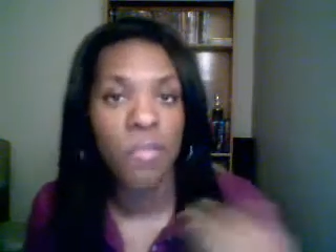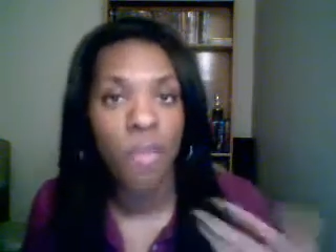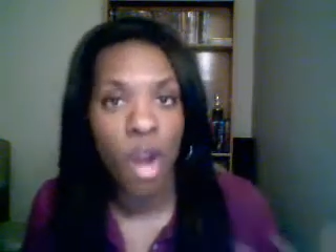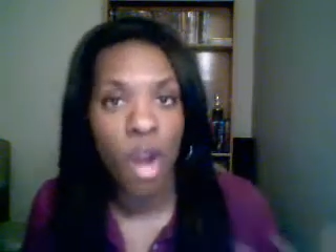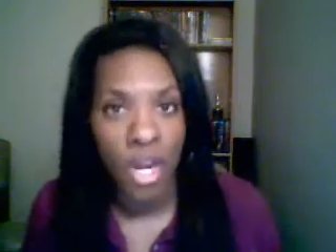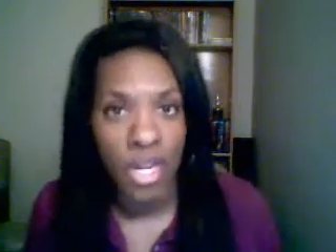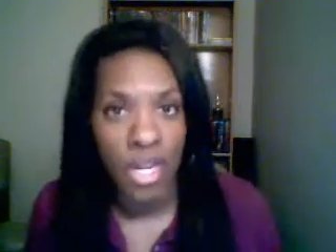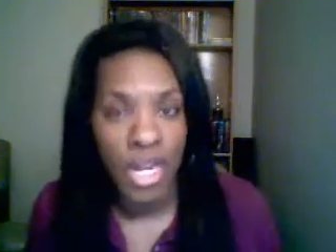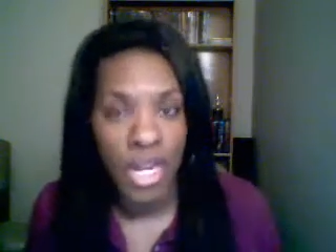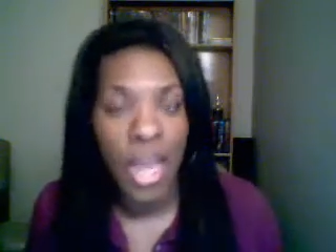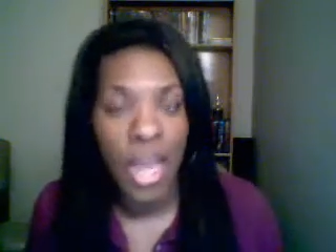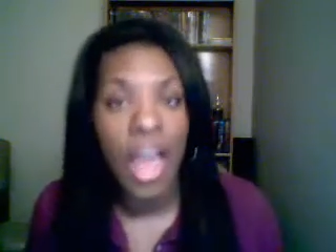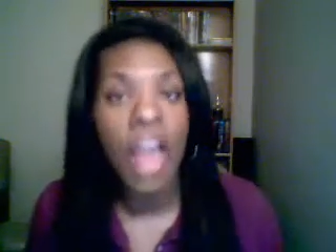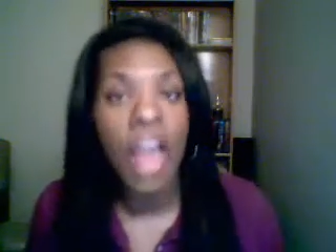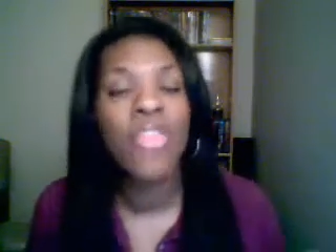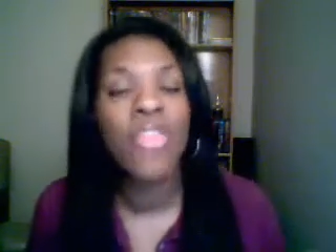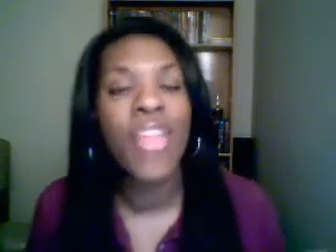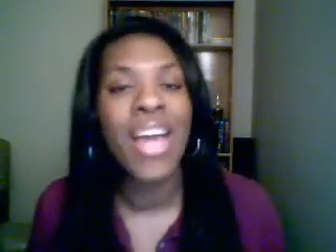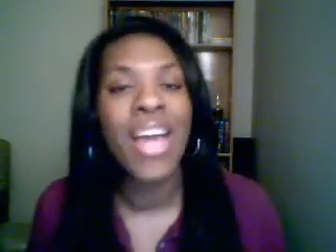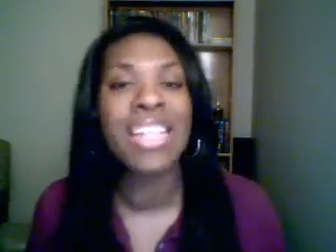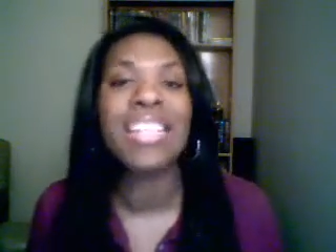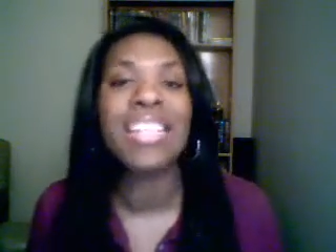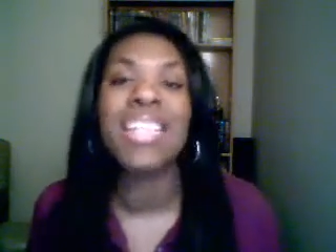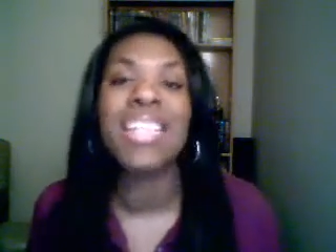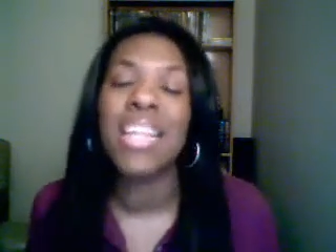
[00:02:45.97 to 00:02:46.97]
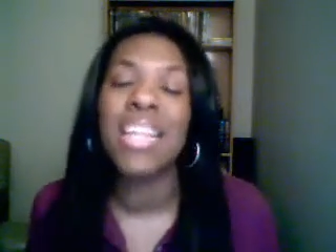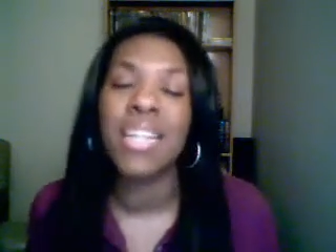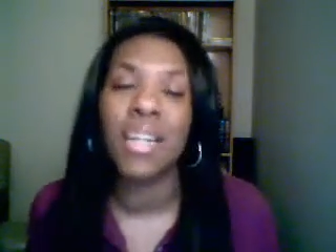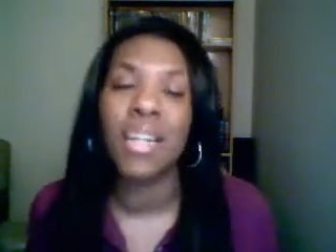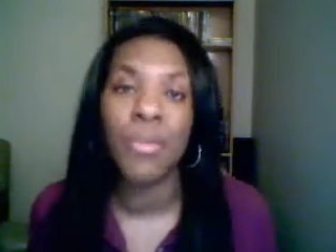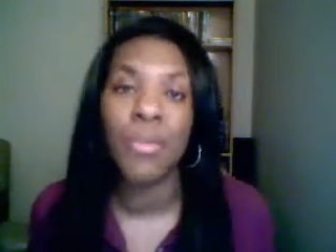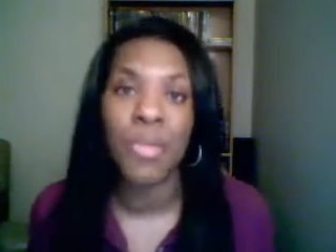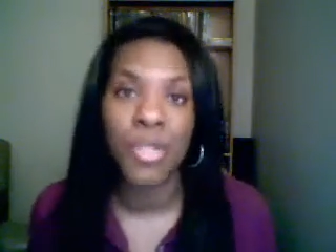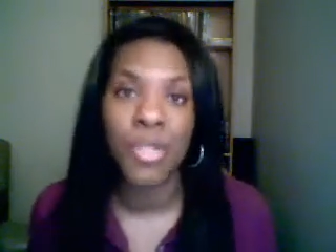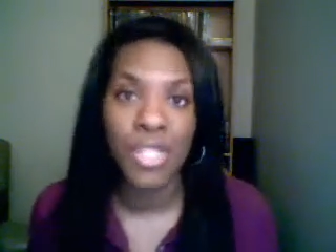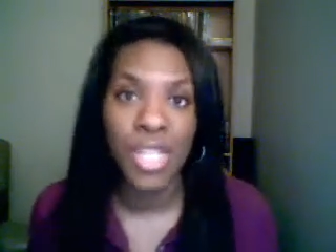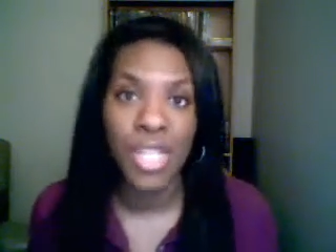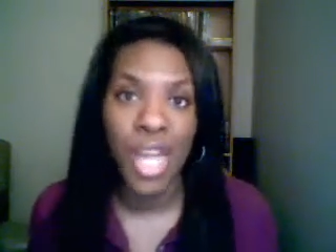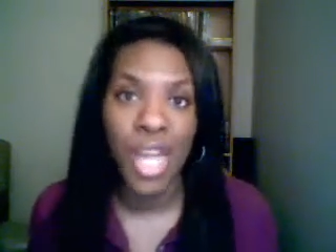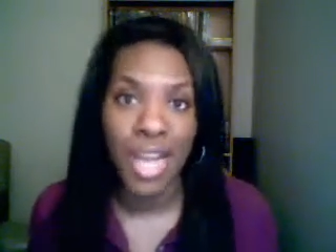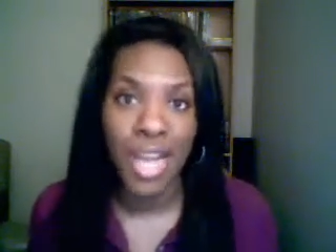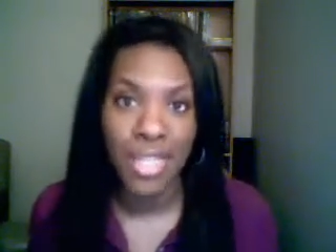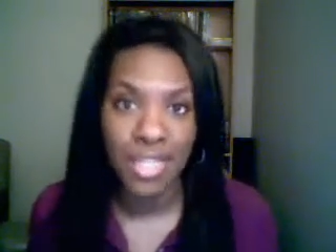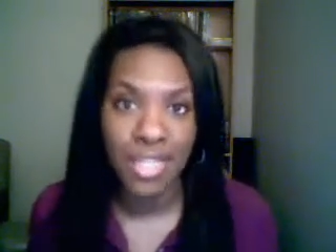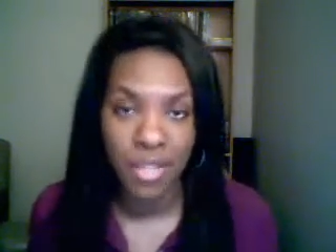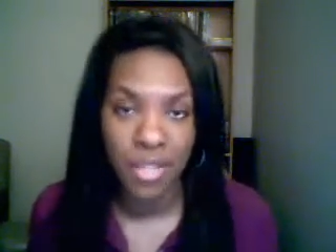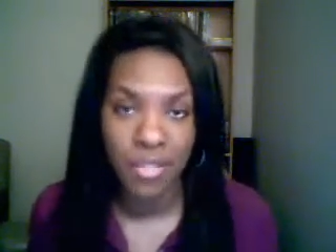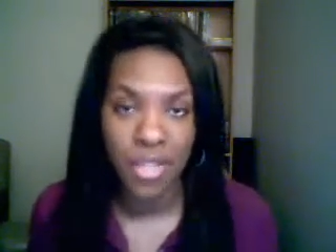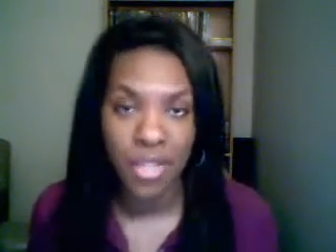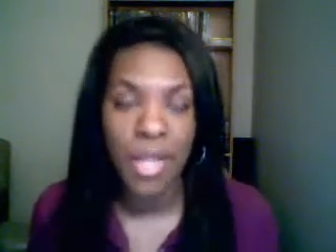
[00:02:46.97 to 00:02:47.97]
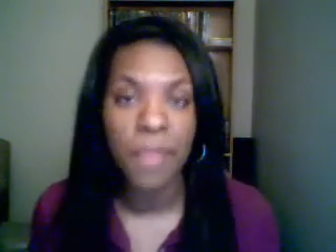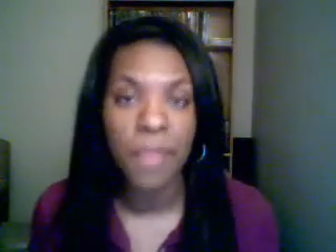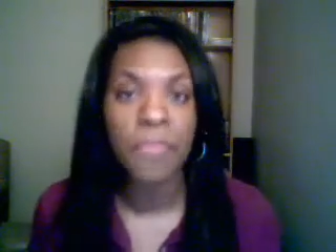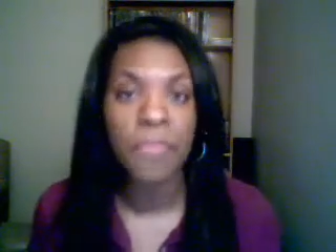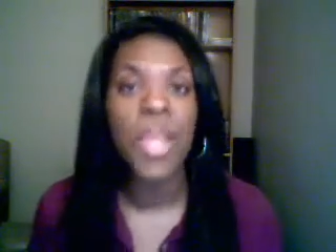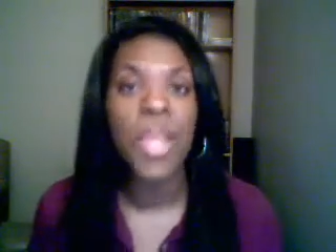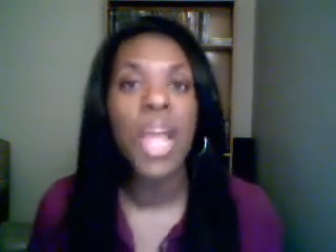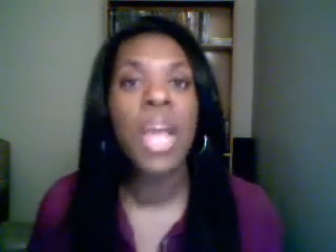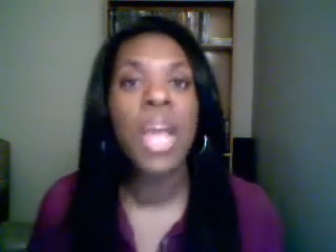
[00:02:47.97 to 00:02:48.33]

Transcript: Marketing, that is an income producing activity.